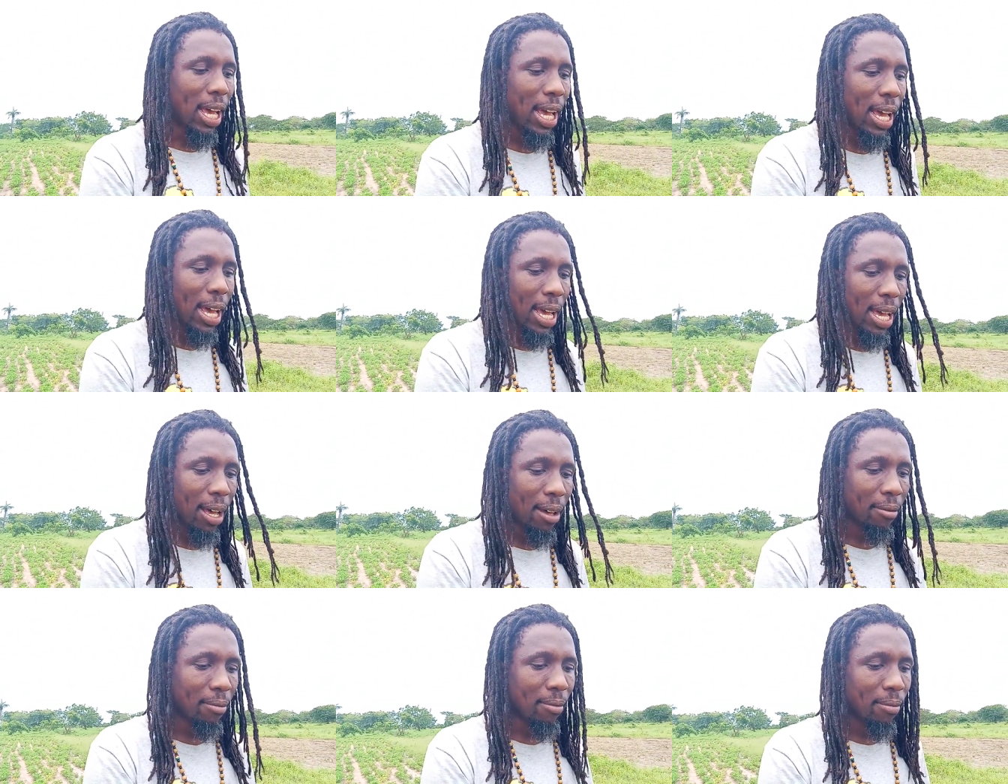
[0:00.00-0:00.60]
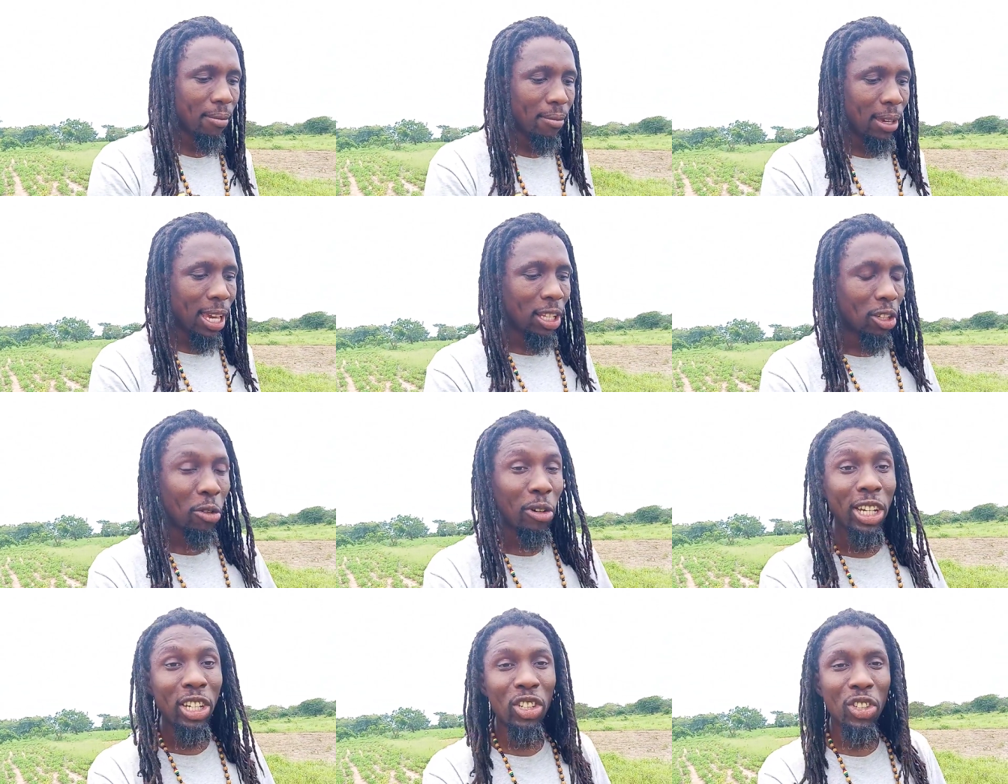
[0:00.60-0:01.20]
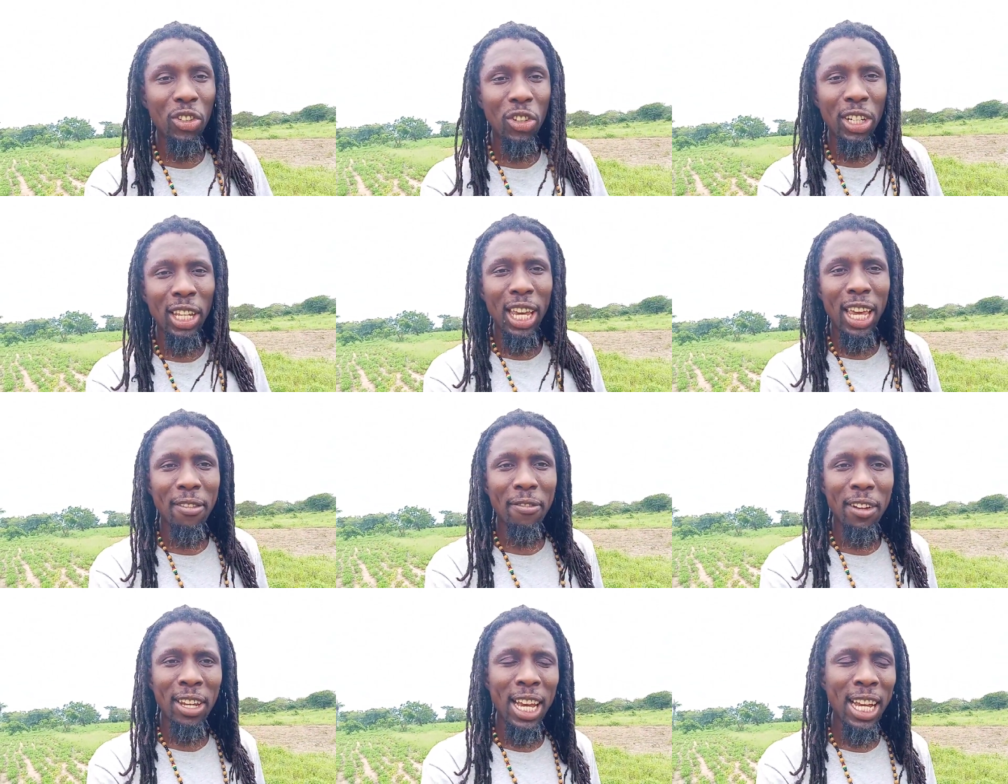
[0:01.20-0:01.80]
Me and Queen
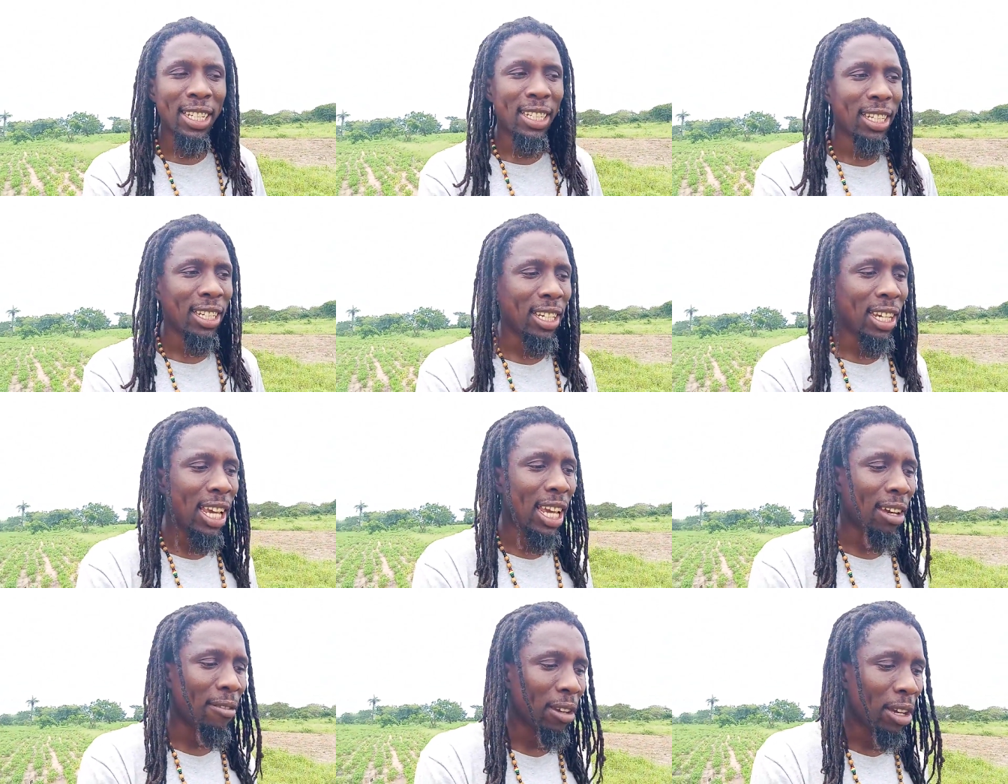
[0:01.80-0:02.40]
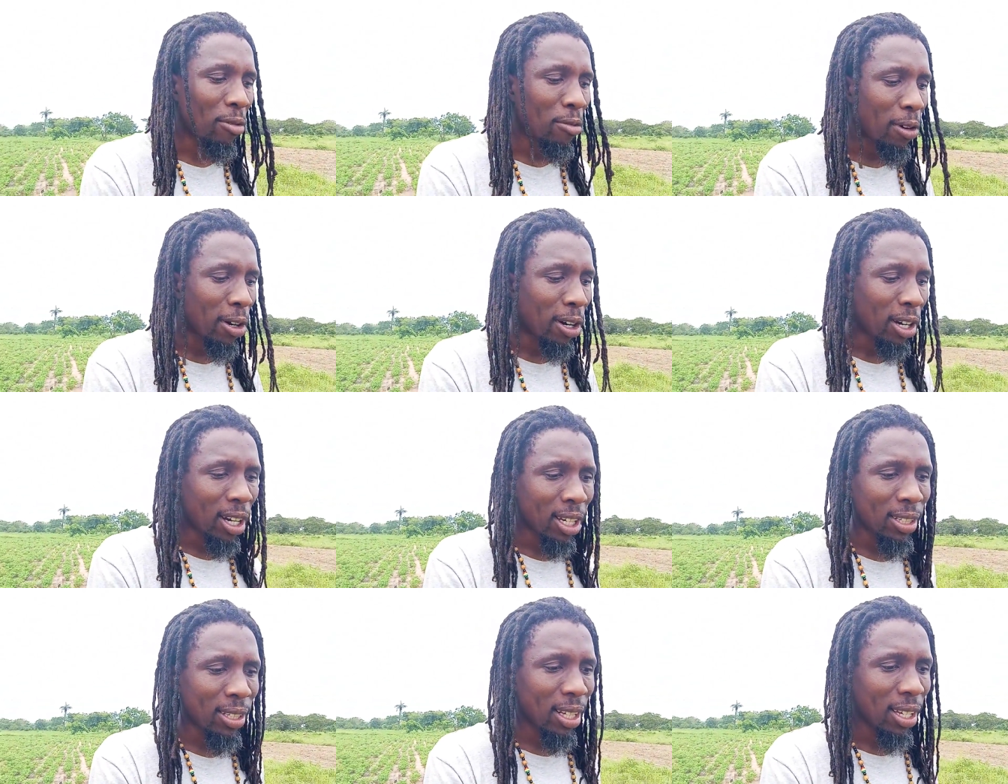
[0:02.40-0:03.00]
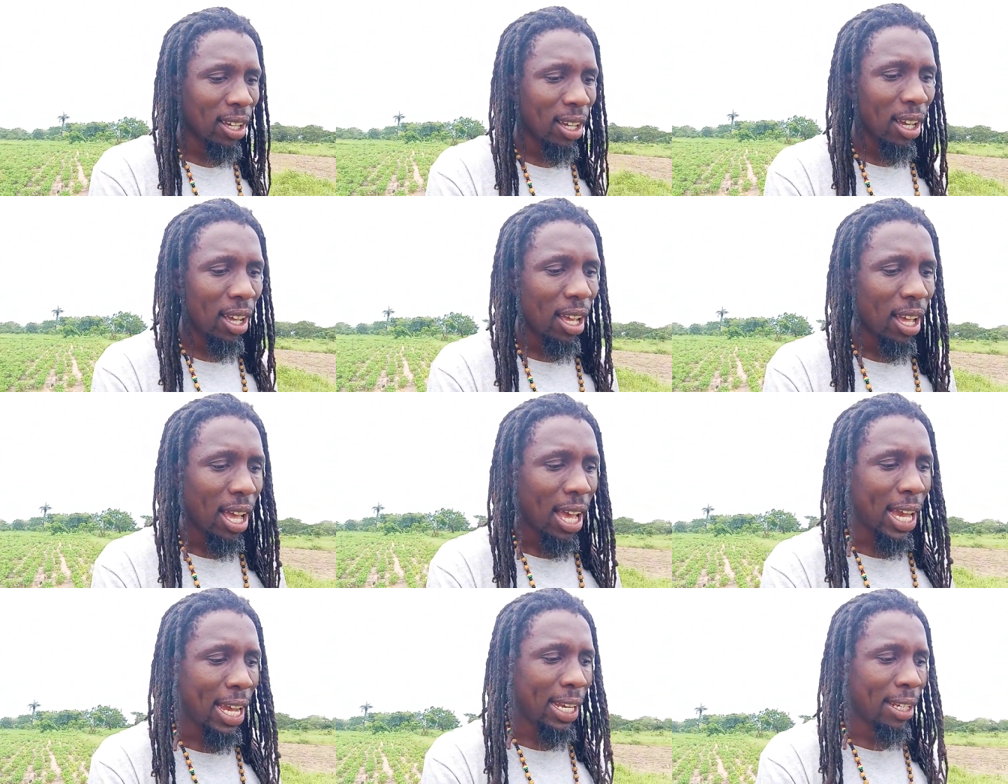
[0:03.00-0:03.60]
Jodi, every night and day we worked,
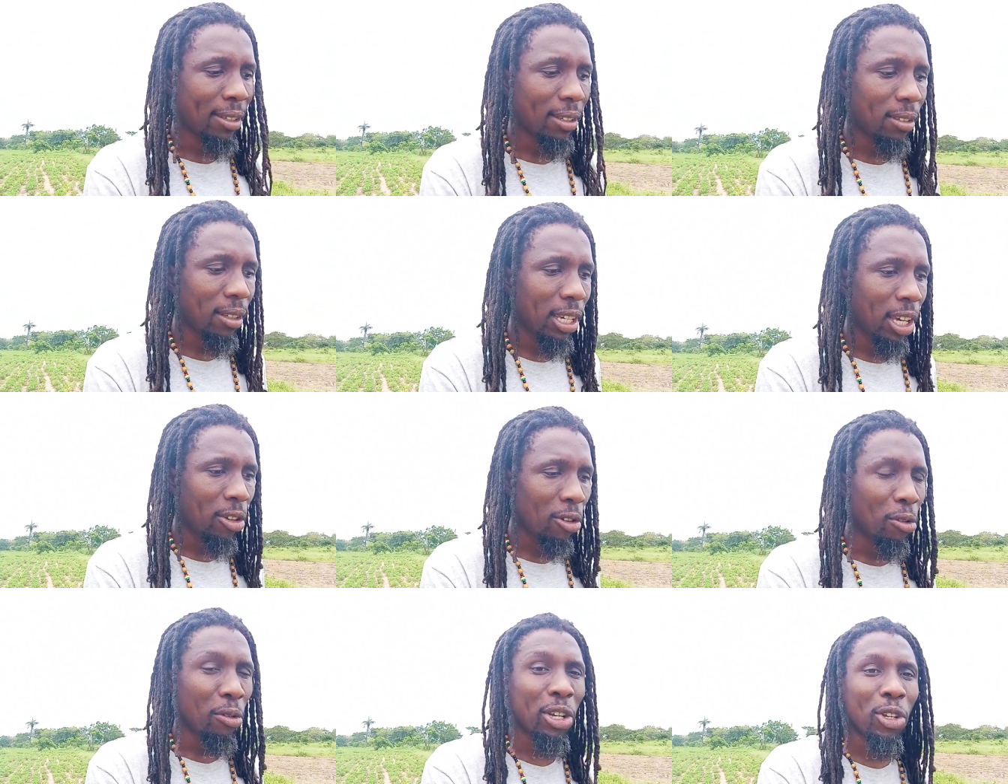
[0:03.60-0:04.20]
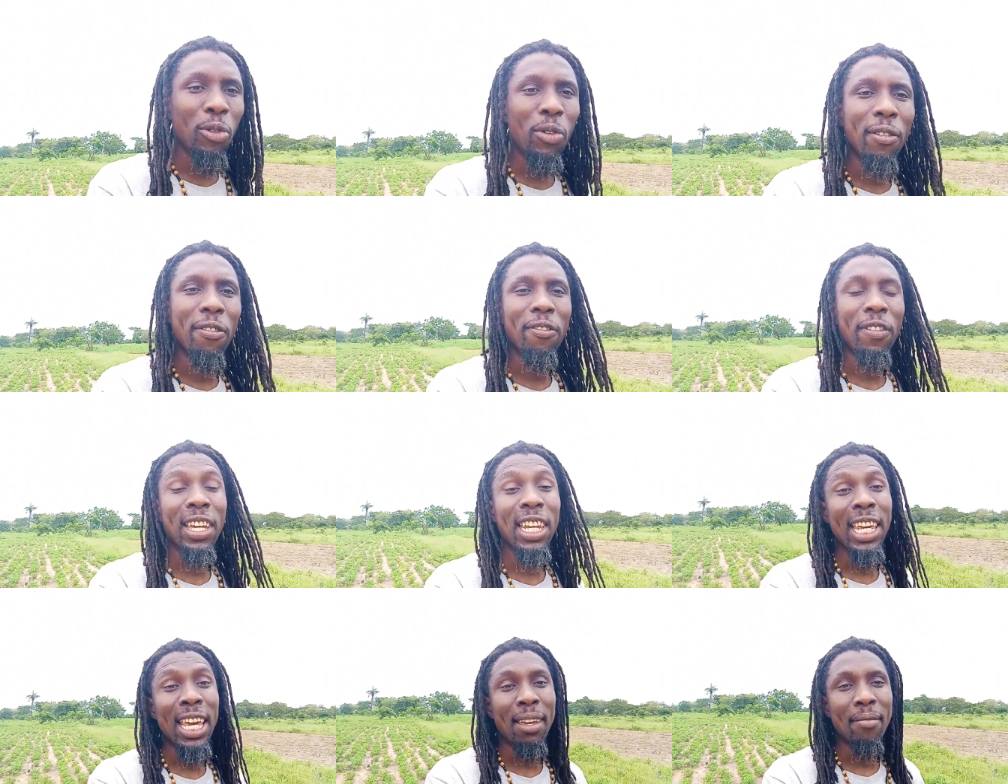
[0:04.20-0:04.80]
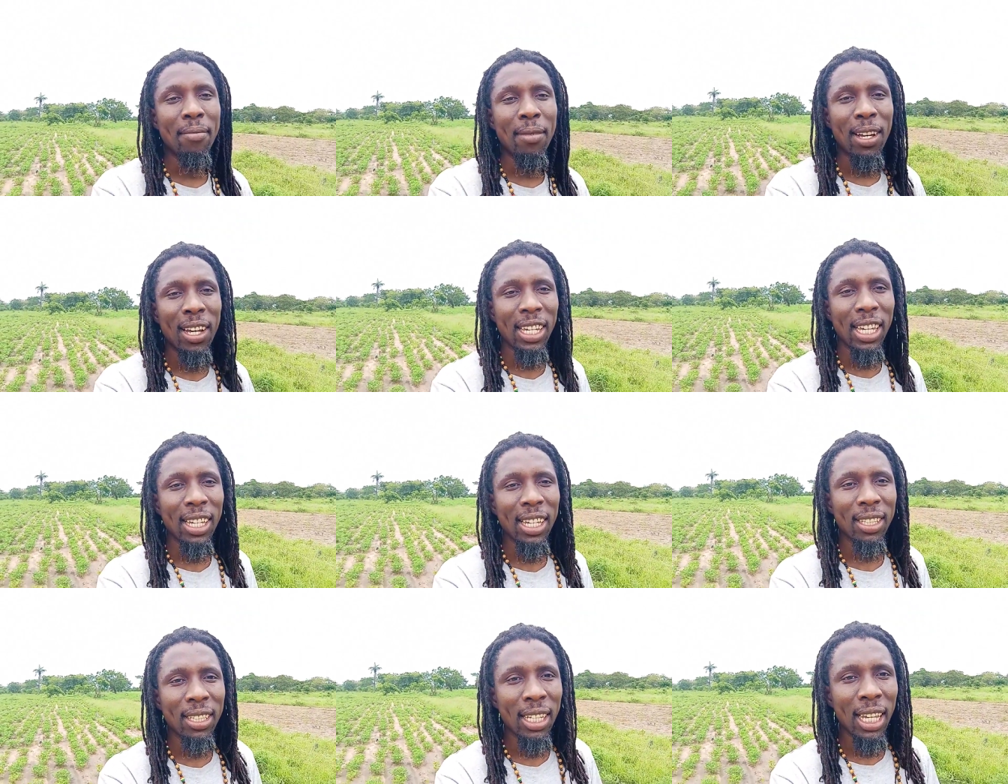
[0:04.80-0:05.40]
and we do affiliate
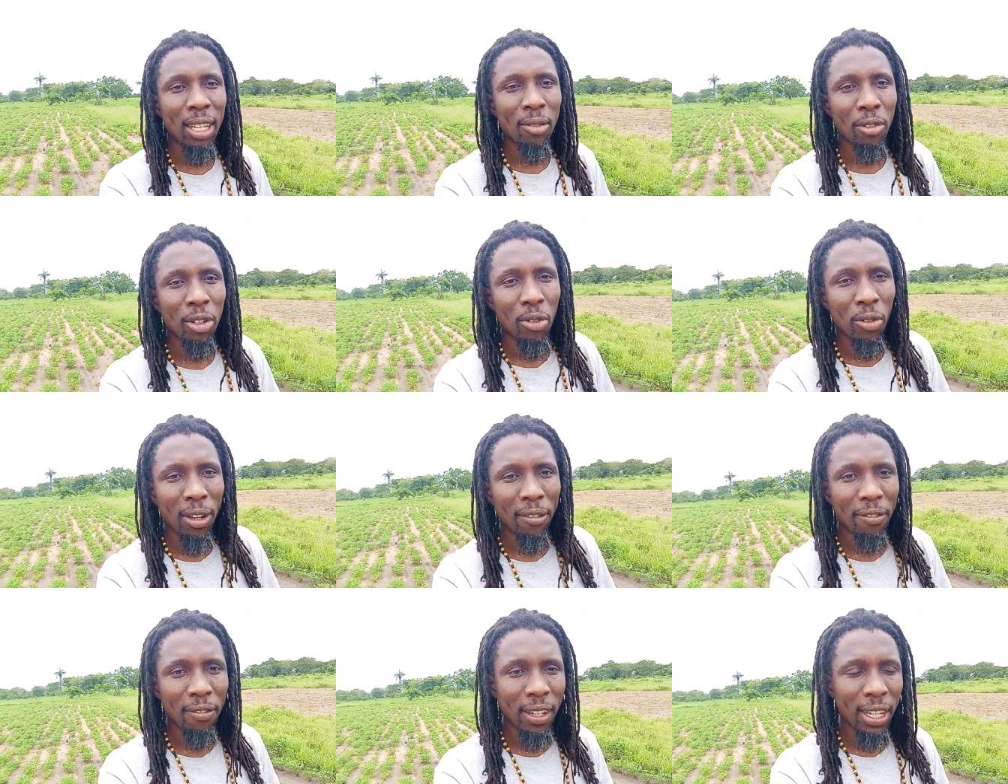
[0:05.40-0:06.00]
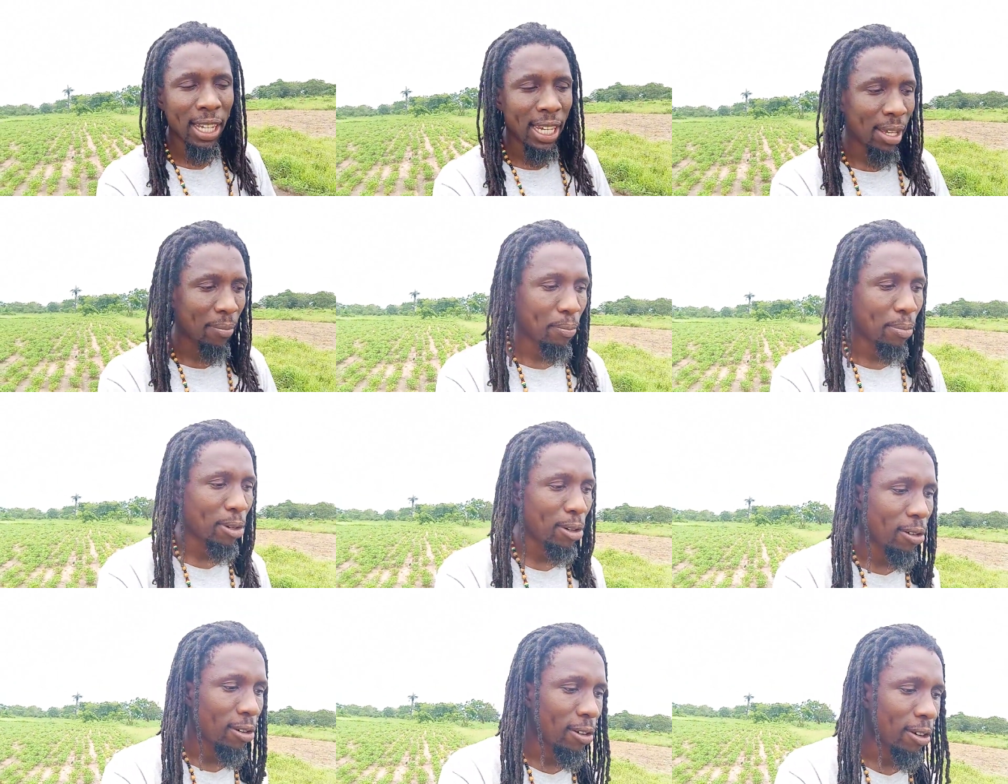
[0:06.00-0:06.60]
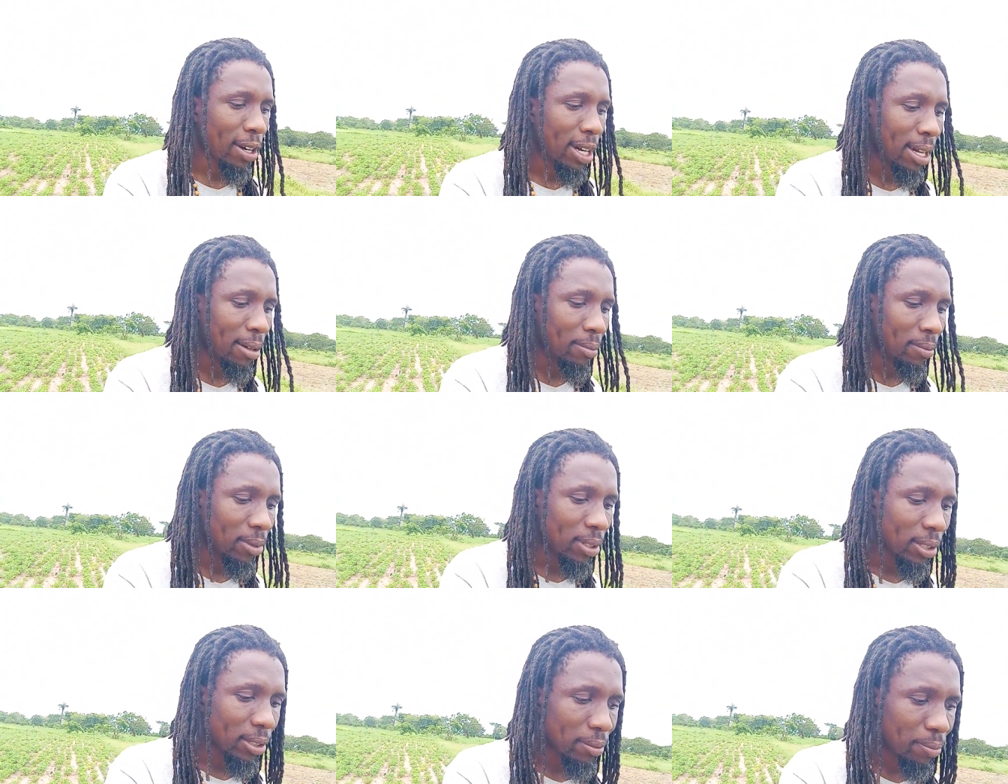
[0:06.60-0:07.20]
marketing, we do affiliate
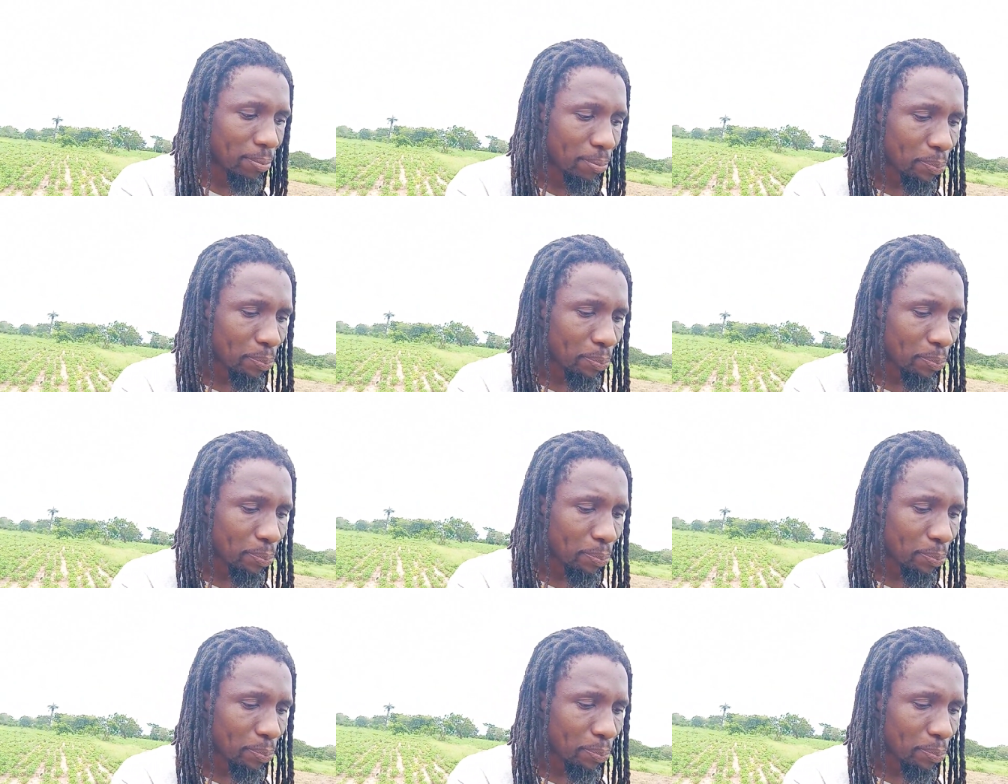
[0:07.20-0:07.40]
programs,